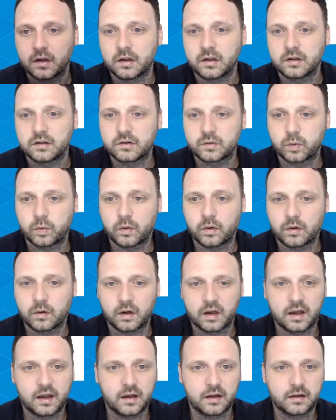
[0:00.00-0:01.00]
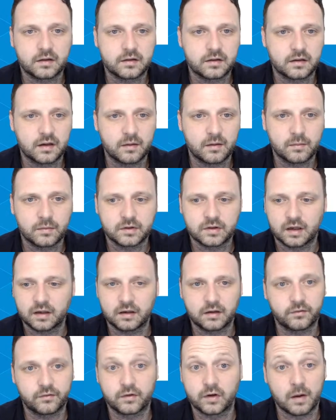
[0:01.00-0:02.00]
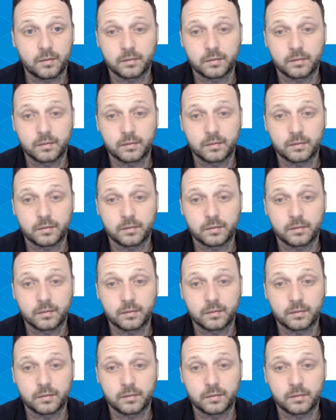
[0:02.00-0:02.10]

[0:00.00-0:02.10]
He's I can guess how much. I don't even know how